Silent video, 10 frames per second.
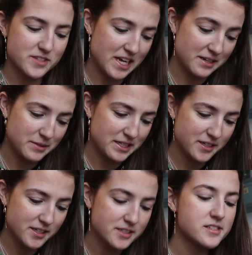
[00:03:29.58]
10
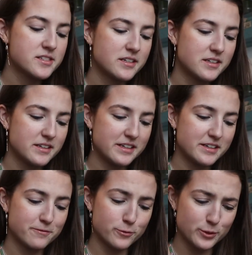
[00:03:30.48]
meters,
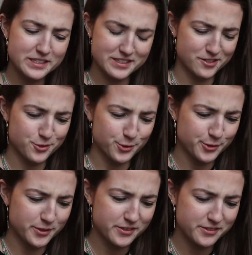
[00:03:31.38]
voice
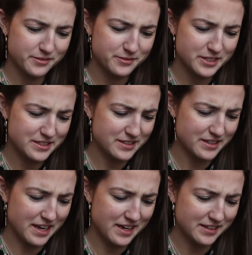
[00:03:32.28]
control. What is
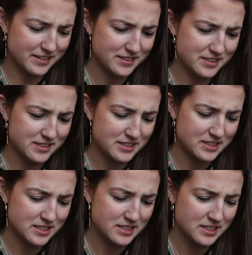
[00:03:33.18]
that?
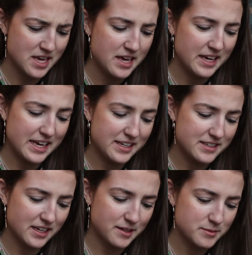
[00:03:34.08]

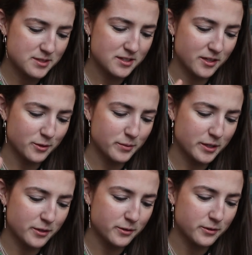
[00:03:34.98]
8x
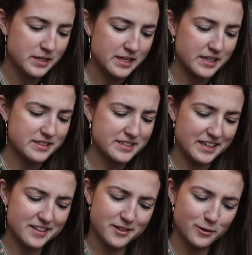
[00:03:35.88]
slow-mo,
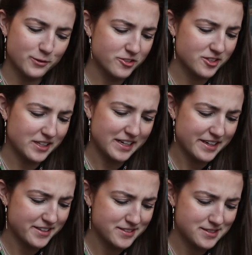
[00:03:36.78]
data
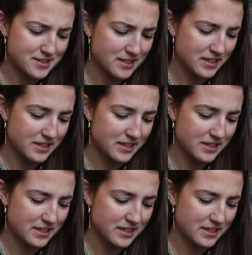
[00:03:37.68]
overlays,